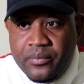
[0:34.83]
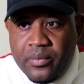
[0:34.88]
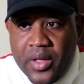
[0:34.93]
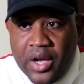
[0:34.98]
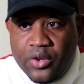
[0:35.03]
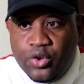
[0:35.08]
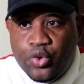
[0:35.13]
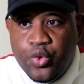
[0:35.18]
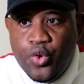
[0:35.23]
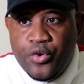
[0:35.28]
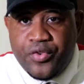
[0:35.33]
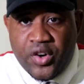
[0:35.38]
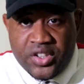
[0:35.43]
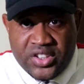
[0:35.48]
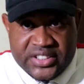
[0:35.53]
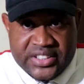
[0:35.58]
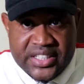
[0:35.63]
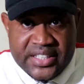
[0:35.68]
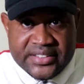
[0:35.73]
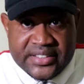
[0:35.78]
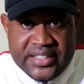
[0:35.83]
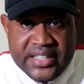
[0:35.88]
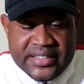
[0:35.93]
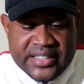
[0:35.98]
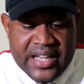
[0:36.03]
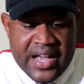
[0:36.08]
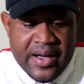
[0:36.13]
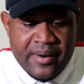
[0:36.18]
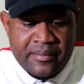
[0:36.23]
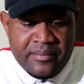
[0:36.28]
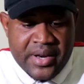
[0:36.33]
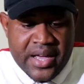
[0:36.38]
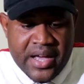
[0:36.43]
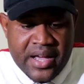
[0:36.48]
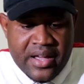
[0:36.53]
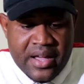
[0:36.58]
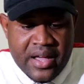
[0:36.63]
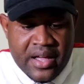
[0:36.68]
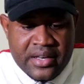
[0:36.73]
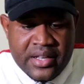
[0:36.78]
246, the time
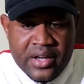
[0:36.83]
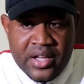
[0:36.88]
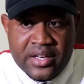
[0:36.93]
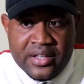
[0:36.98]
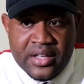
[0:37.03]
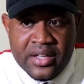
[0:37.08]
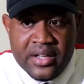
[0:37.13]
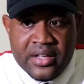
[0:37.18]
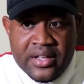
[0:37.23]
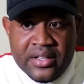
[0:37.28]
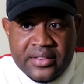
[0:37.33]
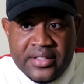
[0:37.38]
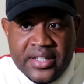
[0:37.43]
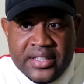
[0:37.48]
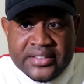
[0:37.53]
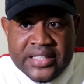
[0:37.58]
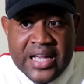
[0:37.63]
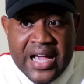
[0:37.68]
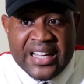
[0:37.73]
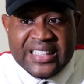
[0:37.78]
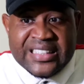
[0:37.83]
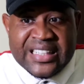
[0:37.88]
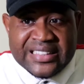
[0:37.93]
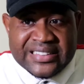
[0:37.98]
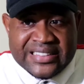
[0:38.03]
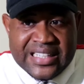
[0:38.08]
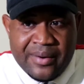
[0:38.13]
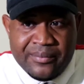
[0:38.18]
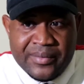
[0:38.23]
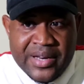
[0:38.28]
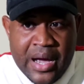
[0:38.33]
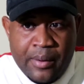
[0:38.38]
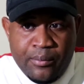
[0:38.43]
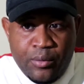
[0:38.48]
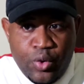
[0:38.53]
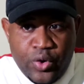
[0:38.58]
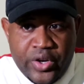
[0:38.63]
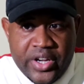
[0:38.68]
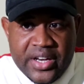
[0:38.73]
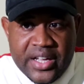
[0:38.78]
that uh, the data at that time that
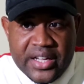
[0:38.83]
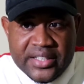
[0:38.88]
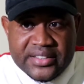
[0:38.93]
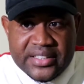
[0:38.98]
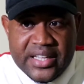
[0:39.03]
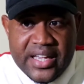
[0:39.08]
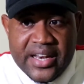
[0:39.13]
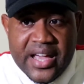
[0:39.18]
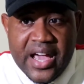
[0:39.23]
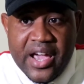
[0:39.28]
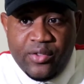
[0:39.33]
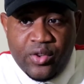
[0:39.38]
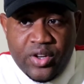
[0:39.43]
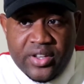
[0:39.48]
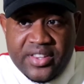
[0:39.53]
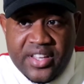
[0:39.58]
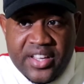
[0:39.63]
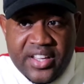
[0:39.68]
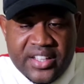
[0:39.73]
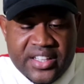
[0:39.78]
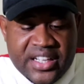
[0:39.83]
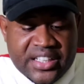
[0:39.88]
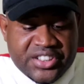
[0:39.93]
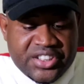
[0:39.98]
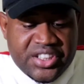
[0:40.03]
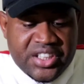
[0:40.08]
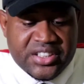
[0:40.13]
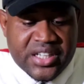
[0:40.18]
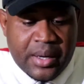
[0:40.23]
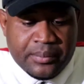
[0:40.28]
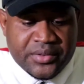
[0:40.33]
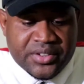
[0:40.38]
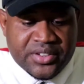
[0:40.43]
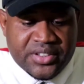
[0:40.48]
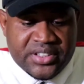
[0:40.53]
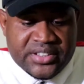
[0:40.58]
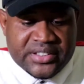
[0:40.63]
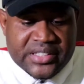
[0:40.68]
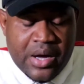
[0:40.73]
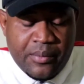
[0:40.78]
I'm looking at, and I don't think it has changed up to
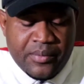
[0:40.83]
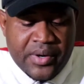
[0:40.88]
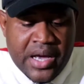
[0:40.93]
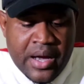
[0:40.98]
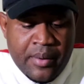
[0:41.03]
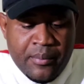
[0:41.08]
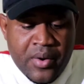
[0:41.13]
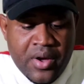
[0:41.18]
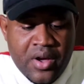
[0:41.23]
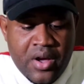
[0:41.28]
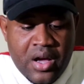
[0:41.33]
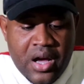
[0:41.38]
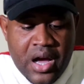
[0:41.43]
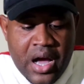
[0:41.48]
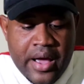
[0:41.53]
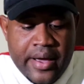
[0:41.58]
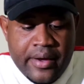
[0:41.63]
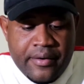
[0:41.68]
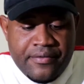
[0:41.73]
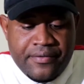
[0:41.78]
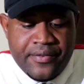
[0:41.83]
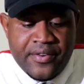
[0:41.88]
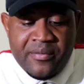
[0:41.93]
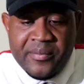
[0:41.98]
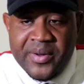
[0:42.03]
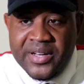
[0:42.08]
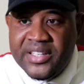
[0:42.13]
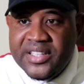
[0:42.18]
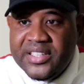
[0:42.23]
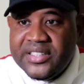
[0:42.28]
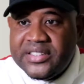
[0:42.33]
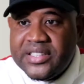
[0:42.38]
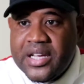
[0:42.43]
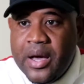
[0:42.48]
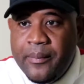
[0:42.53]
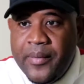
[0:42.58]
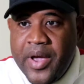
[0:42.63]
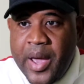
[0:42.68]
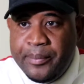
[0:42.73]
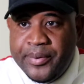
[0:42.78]
this time that I'm uh, filming this
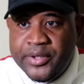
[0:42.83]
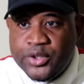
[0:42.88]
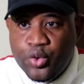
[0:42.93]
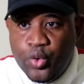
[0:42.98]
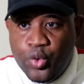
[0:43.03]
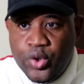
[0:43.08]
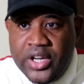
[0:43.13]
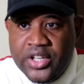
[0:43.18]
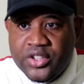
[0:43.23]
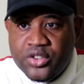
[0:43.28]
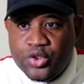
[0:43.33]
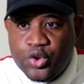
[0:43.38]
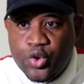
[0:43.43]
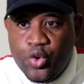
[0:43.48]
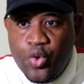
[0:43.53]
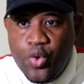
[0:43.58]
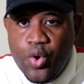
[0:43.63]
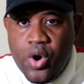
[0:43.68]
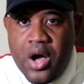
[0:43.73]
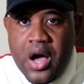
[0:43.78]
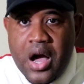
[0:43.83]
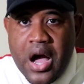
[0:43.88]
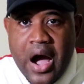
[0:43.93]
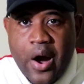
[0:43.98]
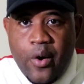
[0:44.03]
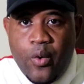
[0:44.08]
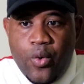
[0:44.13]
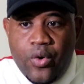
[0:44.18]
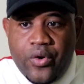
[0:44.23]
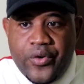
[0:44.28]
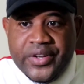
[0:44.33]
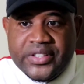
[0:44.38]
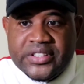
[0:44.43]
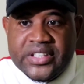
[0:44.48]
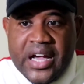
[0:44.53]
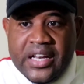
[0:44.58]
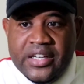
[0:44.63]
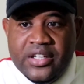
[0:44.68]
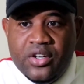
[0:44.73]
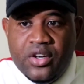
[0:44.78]
um, episode. And so I will
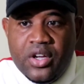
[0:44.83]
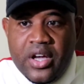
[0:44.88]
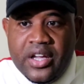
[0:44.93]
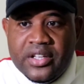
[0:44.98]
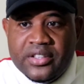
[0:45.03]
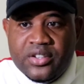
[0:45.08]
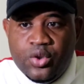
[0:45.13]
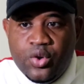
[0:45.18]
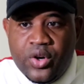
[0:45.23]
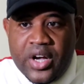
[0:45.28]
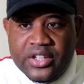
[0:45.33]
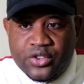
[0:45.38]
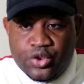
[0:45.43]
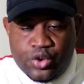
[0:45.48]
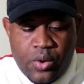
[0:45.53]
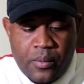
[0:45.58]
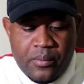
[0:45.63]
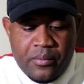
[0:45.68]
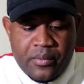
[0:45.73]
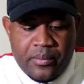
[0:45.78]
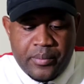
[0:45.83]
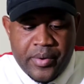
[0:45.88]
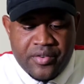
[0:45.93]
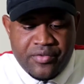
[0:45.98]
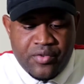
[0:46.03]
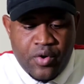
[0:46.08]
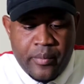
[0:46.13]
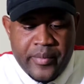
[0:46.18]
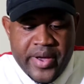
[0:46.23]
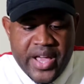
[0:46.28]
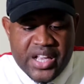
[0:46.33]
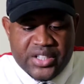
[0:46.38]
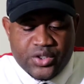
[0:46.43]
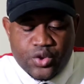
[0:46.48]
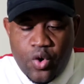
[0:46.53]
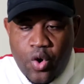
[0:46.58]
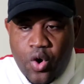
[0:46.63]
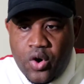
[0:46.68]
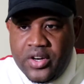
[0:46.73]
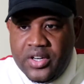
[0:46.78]
critically uh, look at some
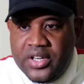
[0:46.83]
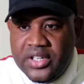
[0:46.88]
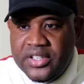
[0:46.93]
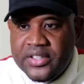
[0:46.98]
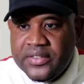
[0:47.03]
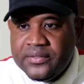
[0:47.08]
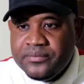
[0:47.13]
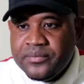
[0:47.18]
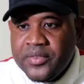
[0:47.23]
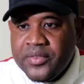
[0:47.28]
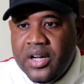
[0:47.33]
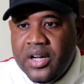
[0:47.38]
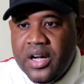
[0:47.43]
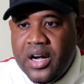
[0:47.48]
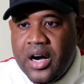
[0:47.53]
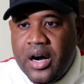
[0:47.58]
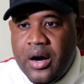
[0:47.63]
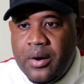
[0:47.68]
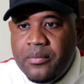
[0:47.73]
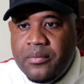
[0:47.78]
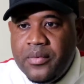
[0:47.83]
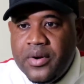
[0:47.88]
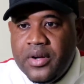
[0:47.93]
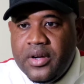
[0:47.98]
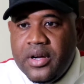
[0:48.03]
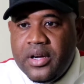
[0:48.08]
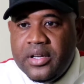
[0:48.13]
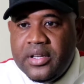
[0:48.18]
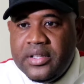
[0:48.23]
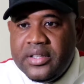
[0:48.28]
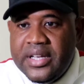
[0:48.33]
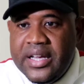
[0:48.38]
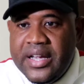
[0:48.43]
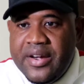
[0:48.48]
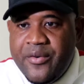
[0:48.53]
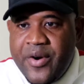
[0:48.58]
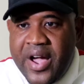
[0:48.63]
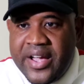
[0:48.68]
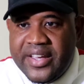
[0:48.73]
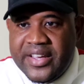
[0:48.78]
performers on the um, the
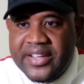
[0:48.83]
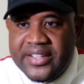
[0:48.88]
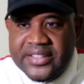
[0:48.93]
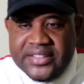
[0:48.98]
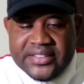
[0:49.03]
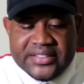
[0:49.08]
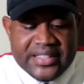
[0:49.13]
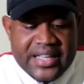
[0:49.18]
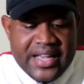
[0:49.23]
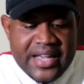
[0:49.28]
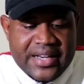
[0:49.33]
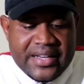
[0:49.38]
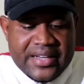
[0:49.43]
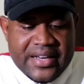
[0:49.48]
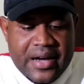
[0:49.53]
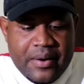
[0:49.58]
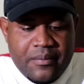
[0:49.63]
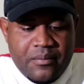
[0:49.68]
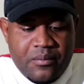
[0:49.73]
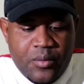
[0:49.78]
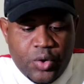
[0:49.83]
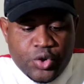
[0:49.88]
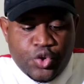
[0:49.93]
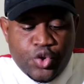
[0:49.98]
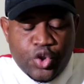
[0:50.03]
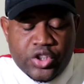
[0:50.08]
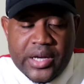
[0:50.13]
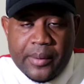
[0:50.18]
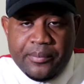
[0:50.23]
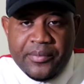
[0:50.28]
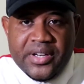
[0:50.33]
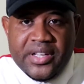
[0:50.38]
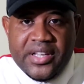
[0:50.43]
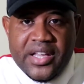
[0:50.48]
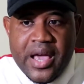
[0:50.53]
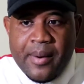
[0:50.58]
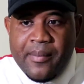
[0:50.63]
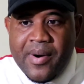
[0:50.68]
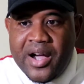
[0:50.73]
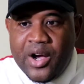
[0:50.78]
rankings, and um, most
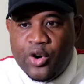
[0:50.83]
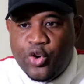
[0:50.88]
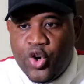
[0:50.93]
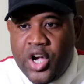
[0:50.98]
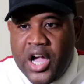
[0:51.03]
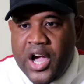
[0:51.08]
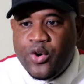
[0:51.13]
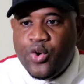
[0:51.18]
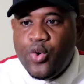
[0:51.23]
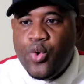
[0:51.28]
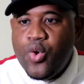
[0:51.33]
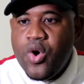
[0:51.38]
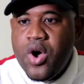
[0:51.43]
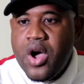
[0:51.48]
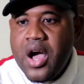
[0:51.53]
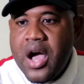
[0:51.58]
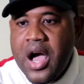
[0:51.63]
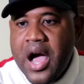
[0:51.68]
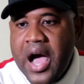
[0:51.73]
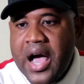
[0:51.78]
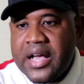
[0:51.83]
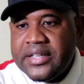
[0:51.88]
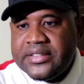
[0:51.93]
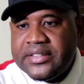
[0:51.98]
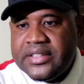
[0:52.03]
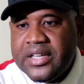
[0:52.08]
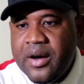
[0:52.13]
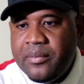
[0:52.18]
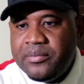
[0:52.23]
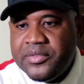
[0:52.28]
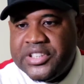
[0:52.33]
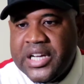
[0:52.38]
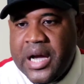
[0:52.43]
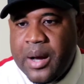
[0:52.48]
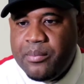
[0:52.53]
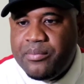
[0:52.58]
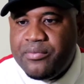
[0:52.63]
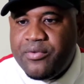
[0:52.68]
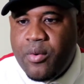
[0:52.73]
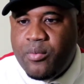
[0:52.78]
notably, Emma Raducanu has um,
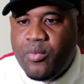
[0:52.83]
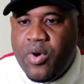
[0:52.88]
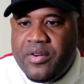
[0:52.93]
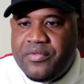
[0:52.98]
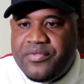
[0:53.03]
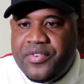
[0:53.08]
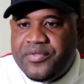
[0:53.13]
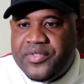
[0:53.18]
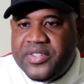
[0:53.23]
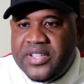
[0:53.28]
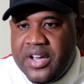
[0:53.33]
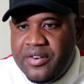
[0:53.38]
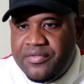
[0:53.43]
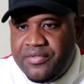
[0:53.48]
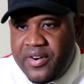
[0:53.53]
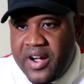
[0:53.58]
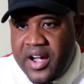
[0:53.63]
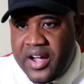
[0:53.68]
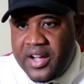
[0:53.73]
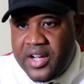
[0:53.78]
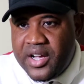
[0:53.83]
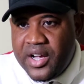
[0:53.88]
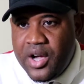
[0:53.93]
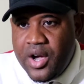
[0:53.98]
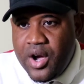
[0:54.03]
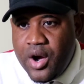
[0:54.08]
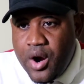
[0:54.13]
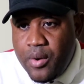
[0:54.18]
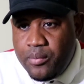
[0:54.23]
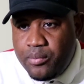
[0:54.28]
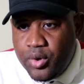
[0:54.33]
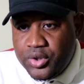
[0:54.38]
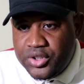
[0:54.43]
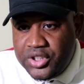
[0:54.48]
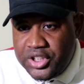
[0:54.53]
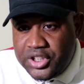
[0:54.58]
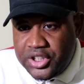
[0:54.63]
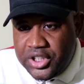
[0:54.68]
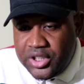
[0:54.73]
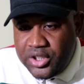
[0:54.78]
jumped from 150th rank
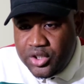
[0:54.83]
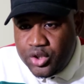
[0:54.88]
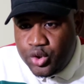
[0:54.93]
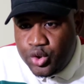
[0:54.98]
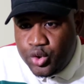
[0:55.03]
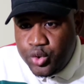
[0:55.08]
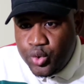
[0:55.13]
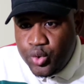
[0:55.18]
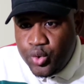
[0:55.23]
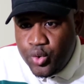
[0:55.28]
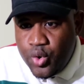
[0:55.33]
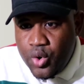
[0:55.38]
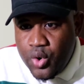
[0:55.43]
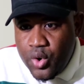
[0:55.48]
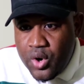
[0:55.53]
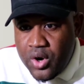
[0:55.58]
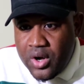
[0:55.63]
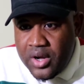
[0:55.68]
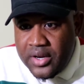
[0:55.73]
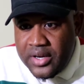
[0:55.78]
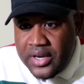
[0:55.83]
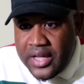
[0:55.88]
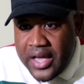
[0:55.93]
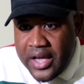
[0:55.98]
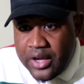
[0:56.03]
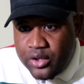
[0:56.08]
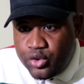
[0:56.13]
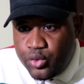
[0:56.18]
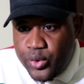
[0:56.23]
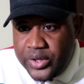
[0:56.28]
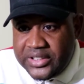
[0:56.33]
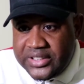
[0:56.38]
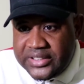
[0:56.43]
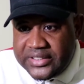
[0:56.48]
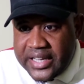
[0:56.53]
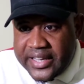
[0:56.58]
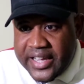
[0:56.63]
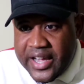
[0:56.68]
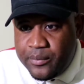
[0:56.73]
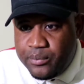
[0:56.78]
position to the
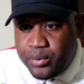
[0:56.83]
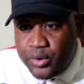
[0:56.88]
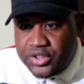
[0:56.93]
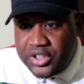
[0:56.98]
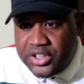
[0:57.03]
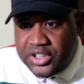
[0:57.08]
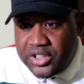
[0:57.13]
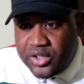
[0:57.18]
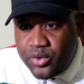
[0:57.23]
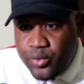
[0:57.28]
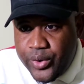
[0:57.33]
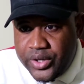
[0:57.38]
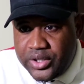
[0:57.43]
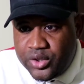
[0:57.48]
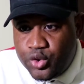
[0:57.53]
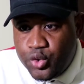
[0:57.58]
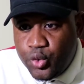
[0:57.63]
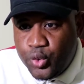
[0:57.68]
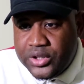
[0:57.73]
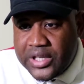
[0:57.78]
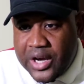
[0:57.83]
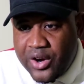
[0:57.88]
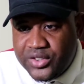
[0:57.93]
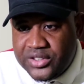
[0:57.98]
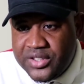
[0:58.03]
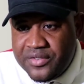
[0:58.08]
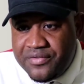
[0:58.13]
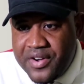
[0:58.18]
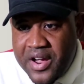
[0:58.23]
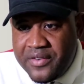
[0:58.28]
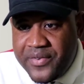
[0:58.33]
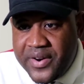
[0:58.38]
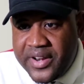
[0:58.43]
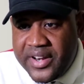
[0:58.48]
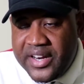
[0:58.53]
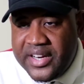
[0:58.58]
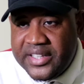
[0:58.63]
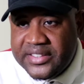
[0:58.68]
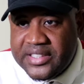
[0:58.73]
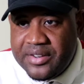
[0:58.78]
22nd position with
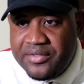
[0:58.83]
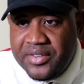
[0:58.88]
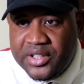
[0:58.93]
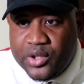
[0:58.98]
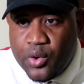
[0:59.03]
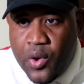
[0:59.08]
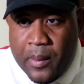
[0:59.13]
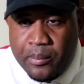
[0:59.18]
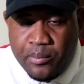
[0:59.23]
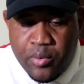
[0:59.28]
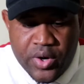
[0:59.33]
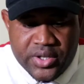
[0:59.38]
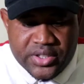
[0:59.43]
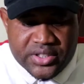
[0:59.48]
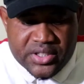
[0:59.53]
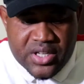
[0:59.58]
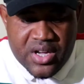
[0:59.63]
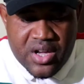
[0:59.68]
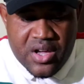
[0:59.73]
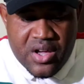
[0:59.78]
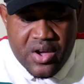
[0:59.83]
2,571 points.